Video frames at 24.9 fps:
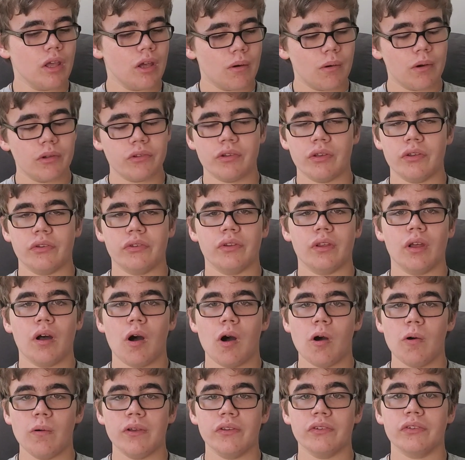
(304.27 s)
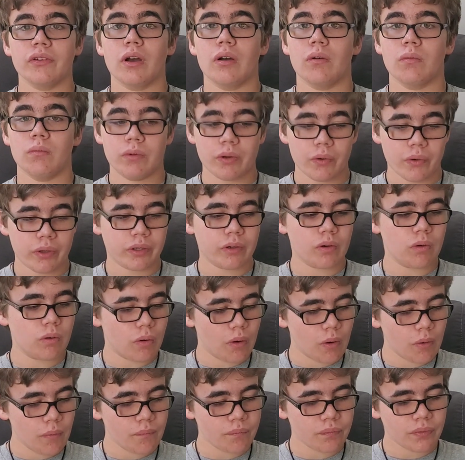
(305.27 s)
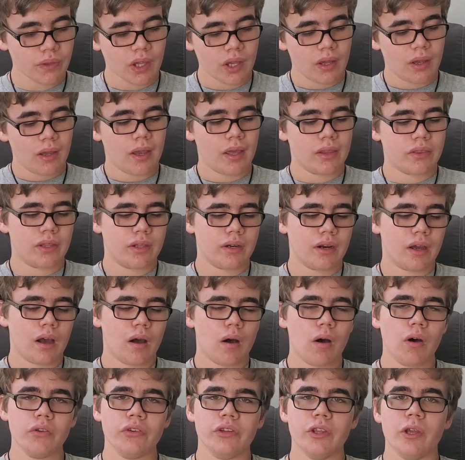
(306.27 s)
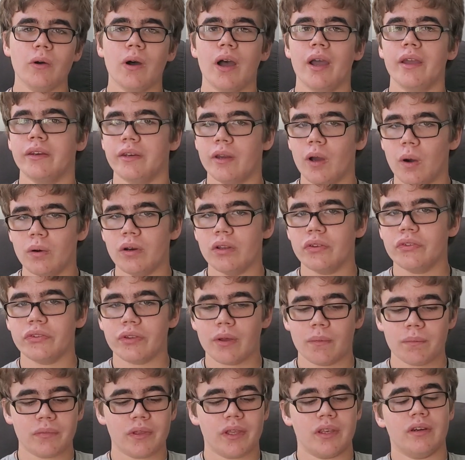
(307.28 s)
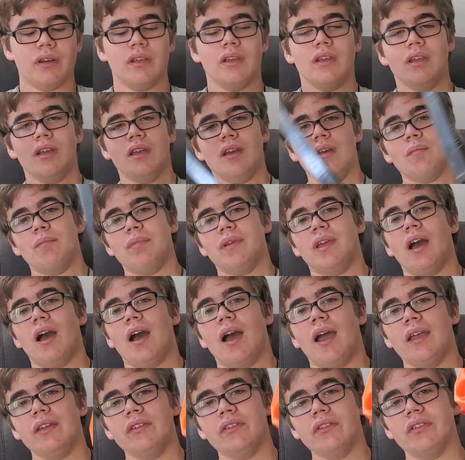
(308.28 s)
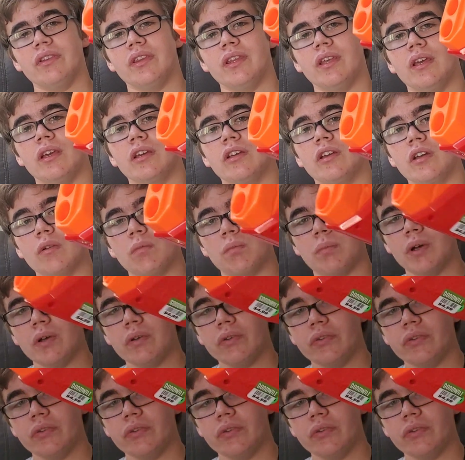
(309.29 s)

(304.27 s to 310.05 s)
which is always really cool. And then also, I noticed something. behind the Goodwill